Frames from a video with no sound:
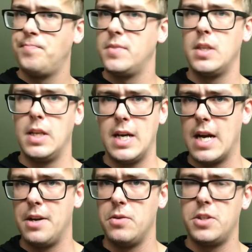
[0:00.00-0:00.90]
you got to
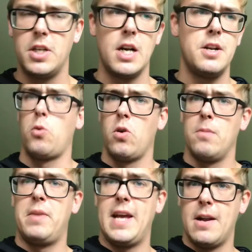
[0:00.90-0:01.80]
do what you got to do. For
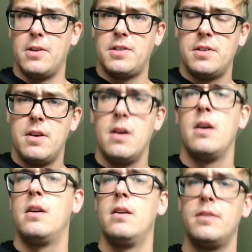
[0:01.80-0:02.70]
beginners,
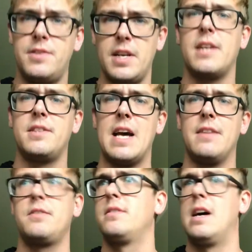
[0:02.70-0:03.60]
6
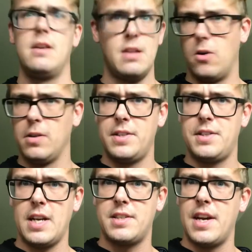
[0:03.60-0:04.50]
sets. Only
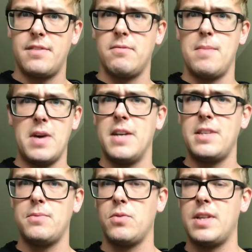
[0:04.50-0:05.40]
6 sets for my
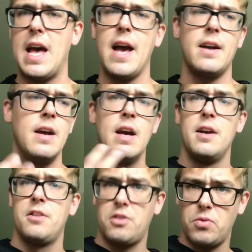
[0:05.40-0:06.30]
biceps, what the heck?
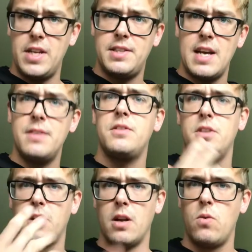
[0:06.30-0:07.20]
3 sets, you're
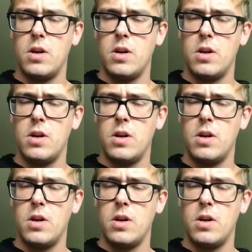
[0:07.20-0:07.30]
going to want to